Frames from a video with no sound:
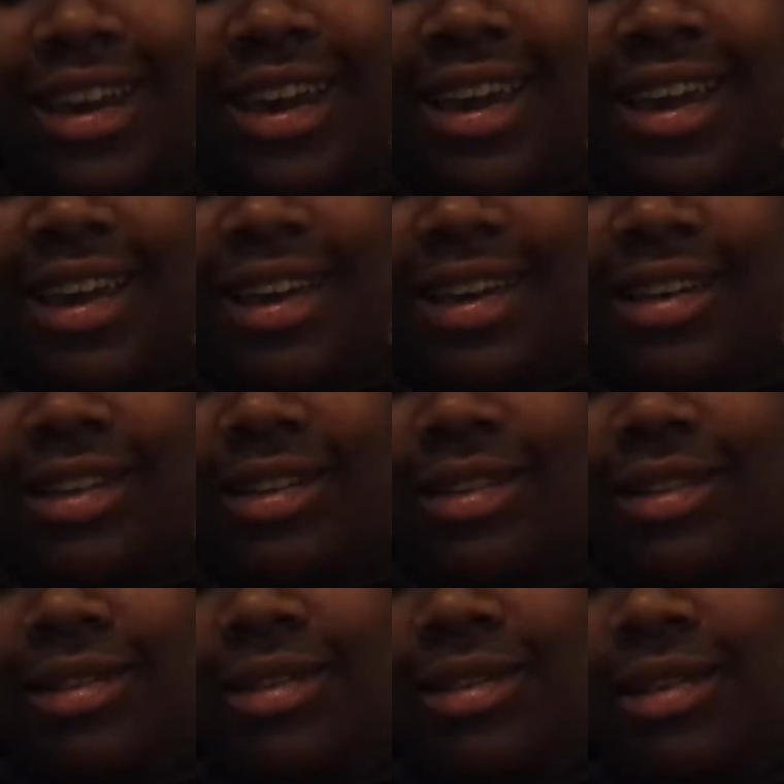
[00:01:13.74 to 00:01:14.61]

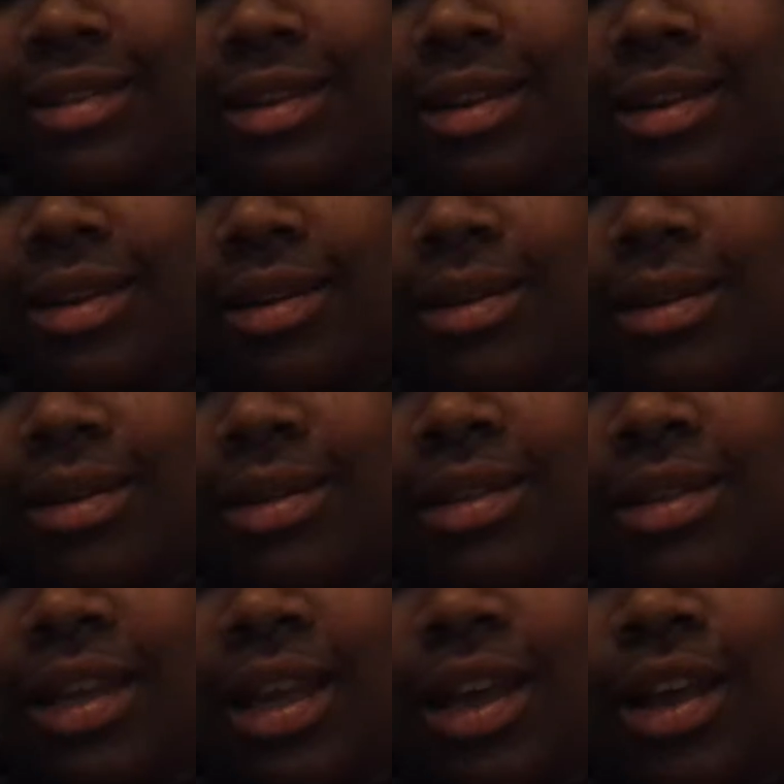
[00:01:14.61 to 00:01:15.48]
and
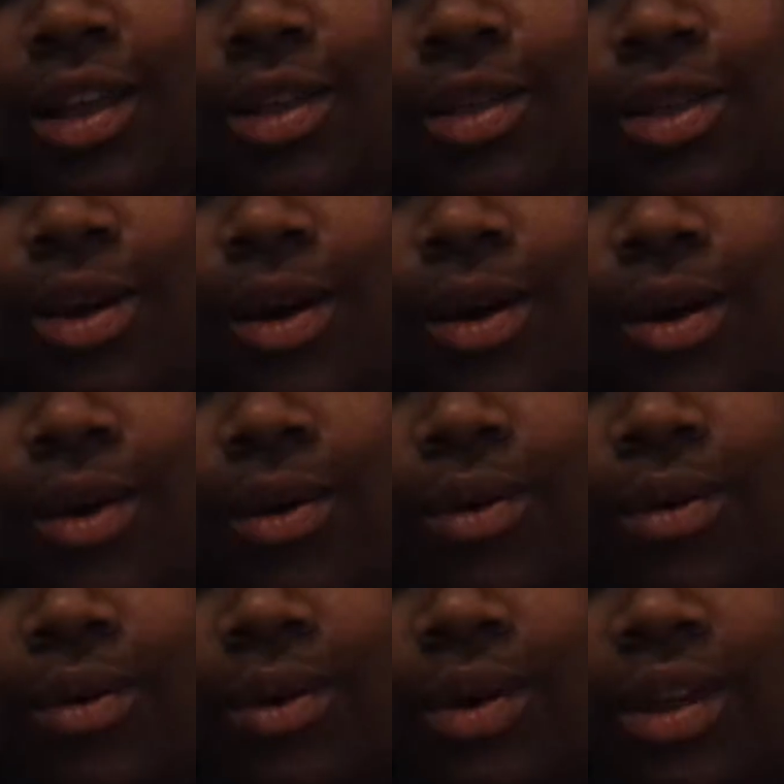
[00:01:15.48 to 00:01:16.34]
say
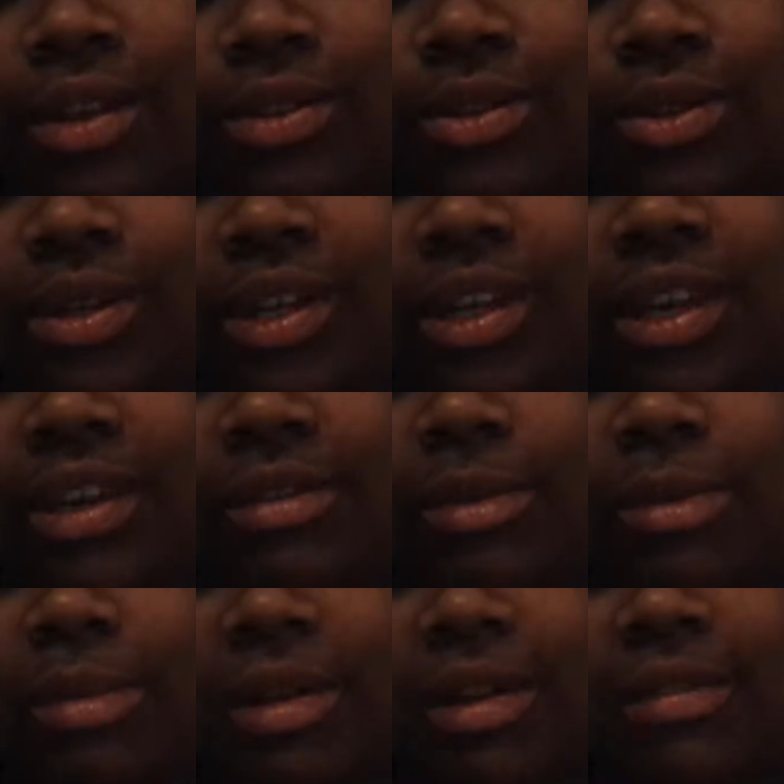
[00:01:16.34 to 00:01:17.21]
hello and sort of give a
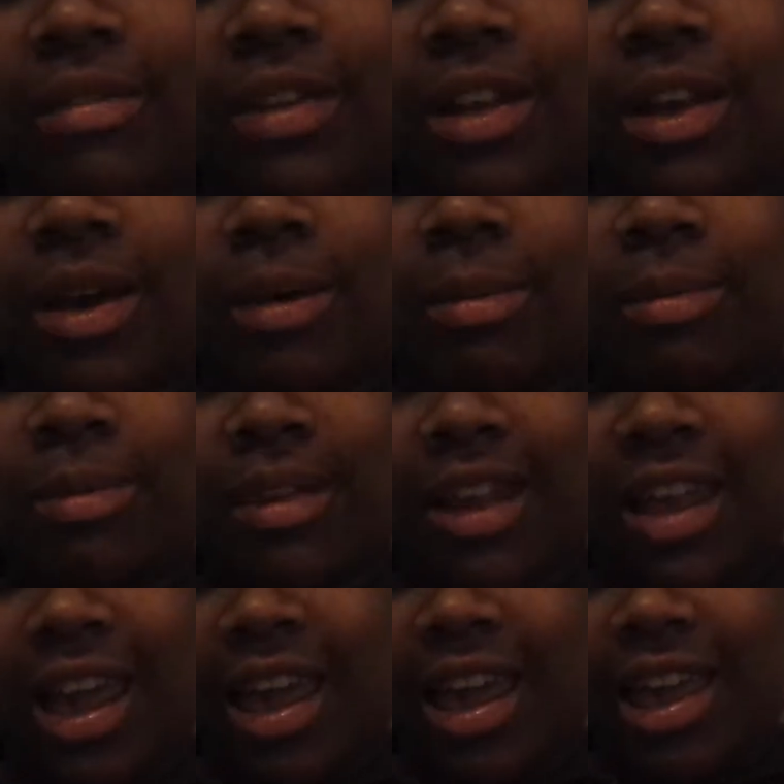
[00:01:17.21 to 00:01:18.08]
bit of an
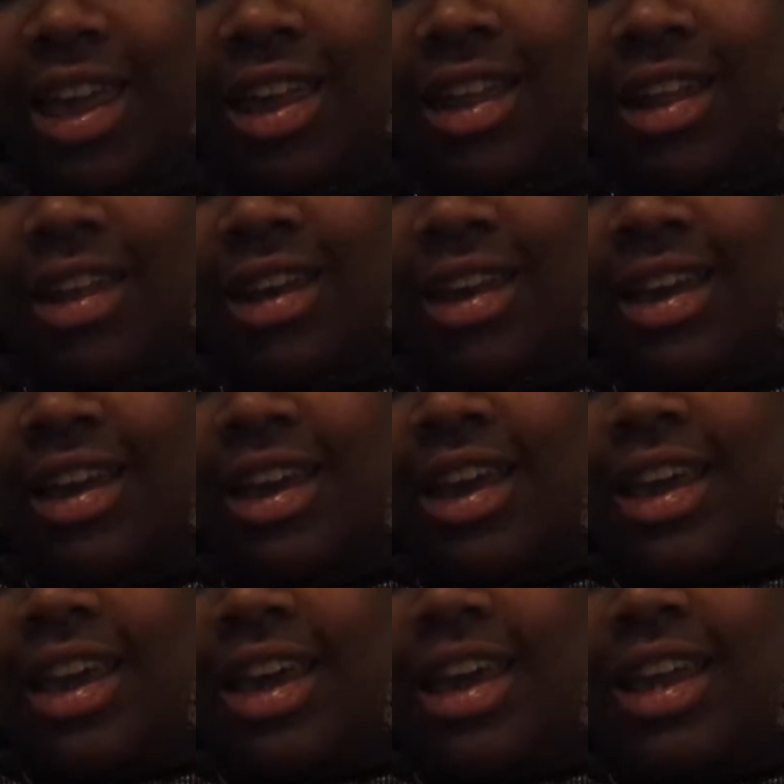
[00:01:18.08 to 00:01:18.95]
update.
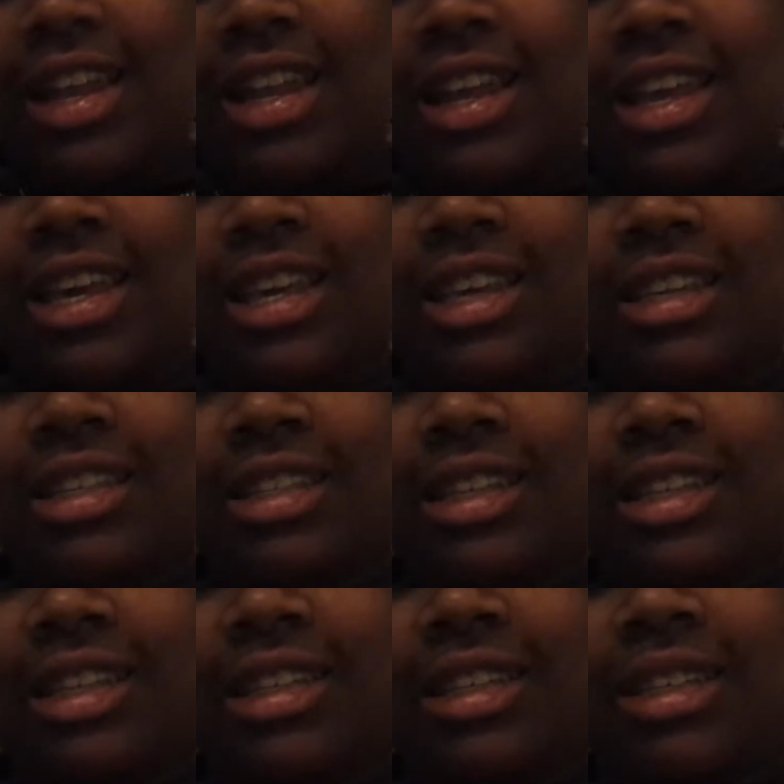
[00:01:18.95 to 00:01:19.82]
It is
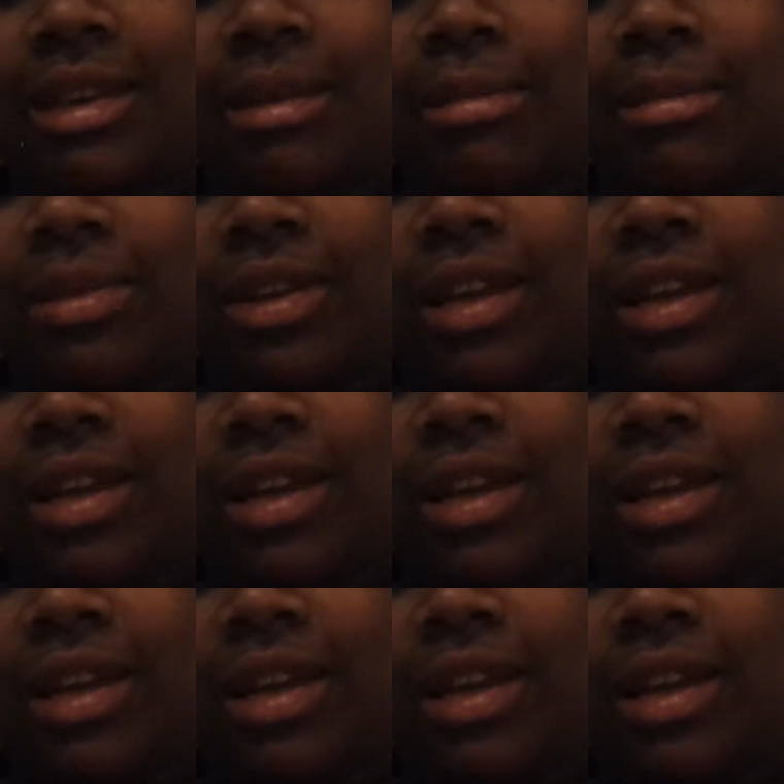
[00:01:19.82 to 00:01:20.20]
December